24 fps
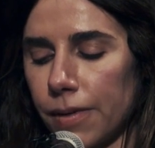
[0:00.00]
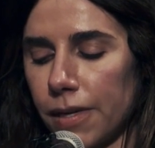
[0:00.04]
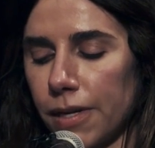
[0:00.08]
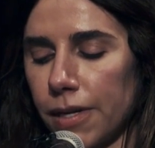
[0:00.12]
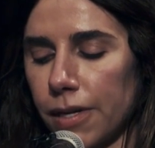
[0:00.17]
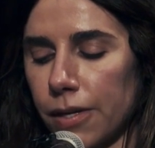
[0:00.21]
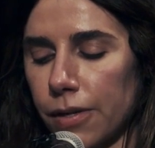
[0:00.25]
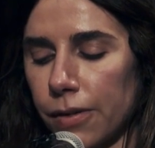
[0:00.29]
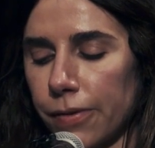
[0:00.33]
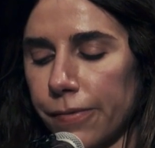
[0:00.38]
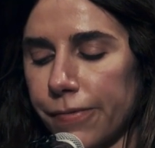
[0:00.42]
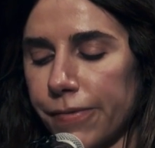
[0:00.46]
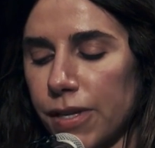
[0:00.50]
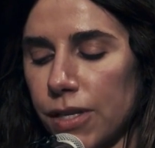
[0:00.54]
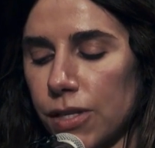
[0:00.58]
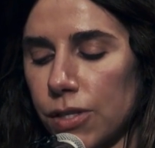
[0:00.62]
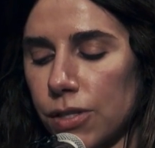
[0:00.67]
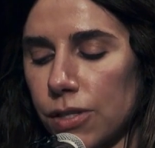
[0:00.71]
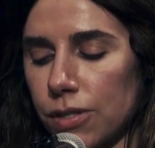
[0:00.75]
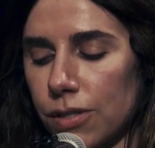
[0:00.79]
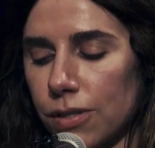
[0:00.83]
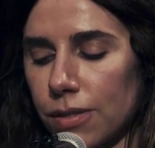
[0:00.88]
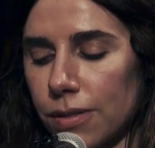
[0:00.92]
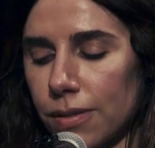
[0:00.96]
Little
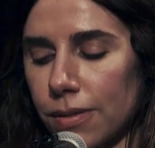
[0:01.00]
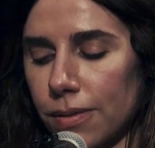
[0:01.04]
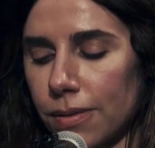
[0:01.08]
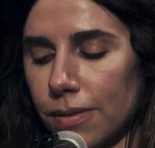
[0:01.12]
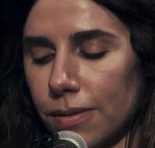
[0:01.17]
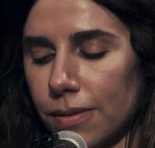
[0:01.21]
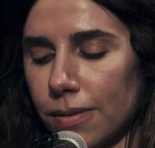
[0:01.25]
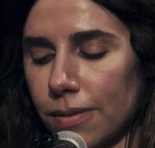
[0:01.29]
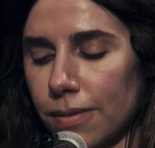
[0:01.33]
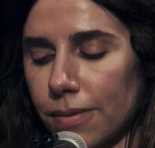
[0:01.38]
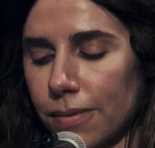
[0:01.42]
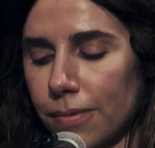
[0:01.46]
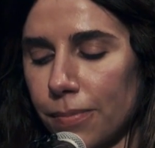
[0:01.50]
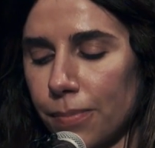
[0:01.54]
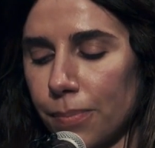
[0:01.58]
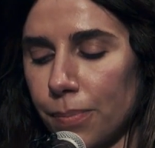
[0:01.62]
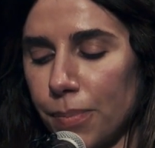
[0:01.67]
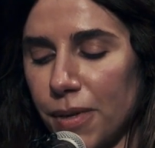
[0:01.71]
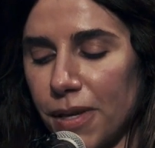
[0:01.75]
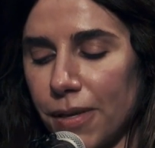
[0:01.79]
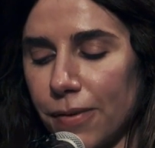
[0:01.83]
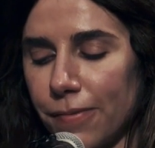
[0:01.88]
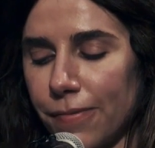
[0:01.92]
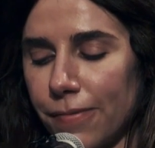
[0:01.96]
fish,
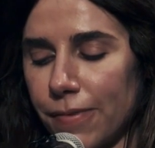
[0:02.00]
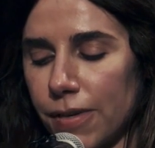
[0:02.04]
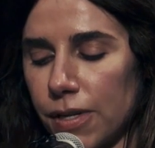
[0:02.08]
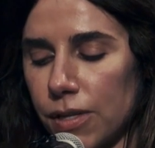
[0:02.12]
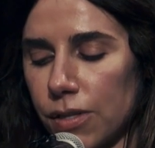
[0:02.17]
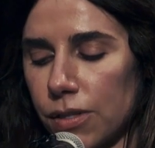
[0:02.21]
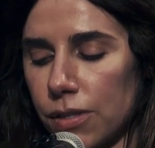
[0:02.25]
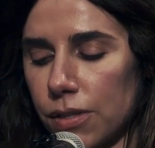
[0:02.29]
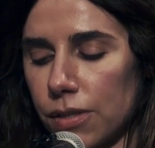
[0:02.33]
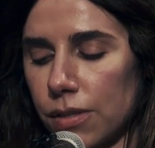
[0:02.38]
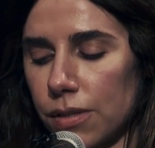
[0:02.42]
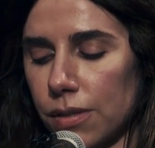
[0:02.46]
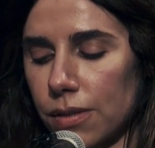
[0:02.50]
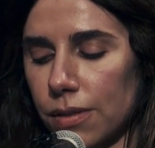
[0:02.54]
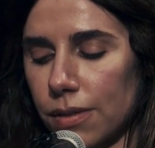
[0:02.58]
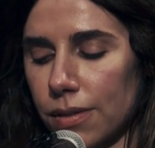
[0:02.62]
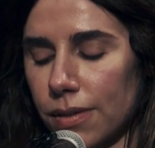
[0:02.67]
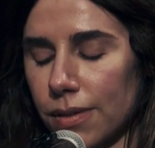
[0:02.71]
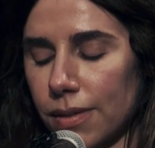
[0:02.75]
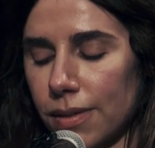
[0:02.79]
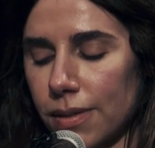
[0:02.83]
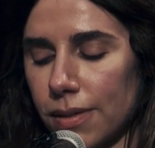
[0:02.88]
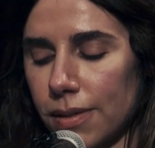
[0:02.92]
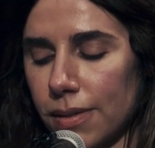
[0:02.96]
big fish,
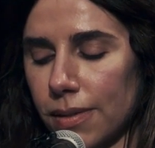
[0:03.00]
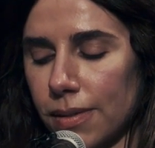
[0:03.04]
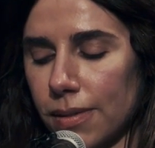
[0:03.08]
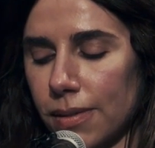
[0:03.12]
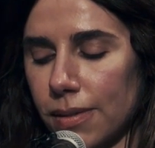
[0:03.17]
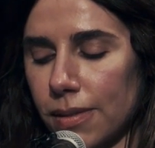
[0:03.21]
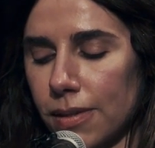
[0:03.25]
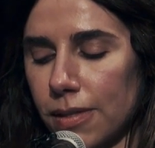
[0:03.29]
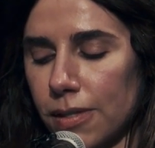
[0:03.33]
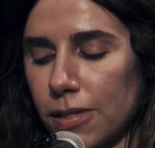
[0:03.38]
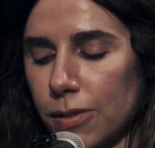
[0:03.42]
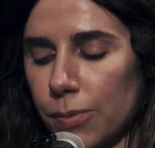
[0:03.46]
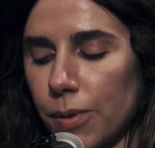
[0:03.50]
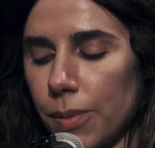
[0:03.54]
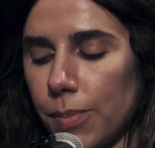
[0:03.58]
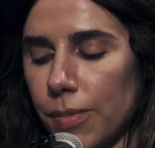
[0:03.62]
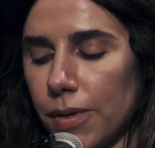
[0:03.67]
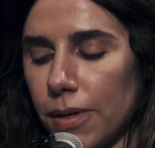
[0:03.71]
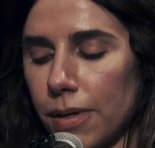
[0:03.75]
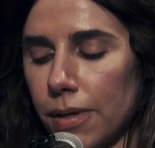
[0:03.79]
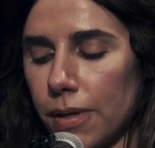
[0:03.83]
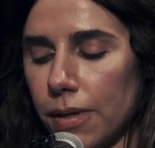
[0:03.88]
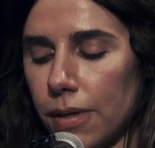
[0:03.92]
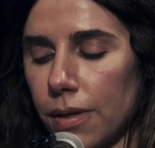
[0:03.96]

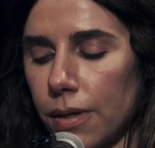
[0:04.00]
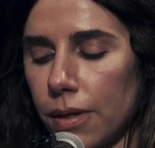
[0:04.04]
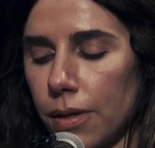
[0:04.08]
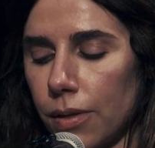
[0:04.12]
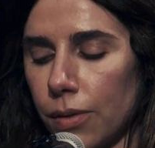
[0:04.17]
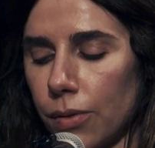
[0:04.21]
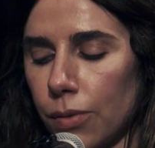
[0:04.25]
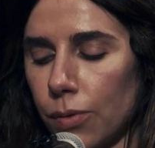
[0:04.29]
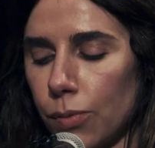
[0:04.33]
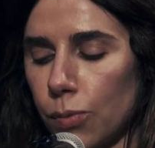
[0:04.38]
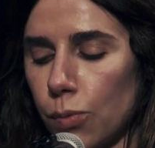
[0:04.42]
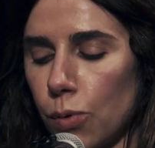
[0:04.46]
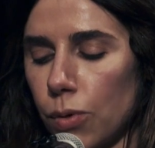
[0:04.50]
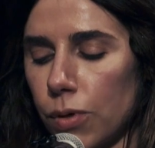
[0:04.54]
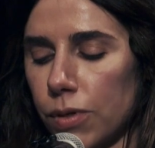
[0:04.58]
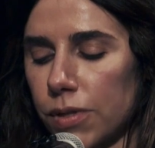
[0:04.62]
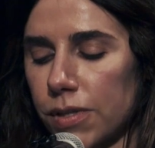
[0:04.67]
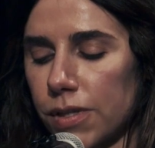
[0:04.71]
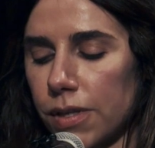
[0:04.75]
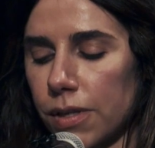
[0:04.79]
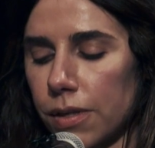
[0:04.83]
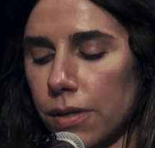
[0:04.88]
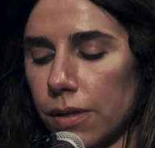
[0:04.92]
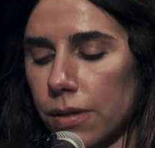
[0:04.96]
swimming in the
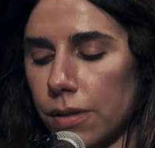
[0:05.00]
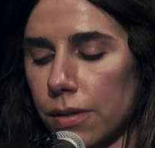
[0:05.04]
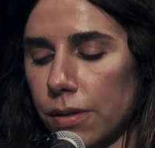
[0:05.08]
water.